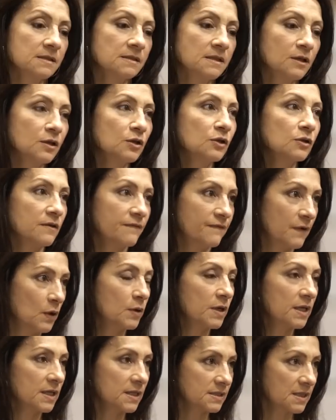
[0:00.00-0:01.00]
singular
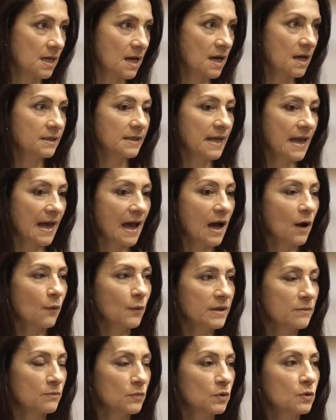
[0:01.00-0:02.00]
focus on how
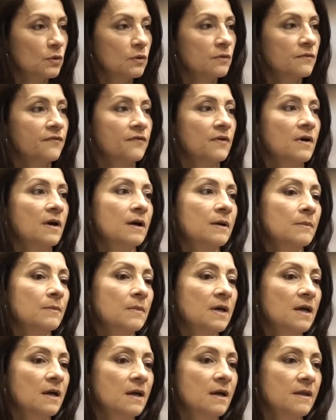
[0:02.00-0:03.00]
we move
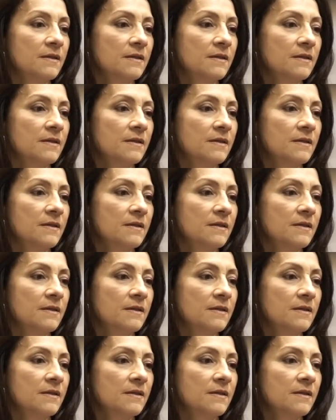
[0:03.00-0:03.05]
from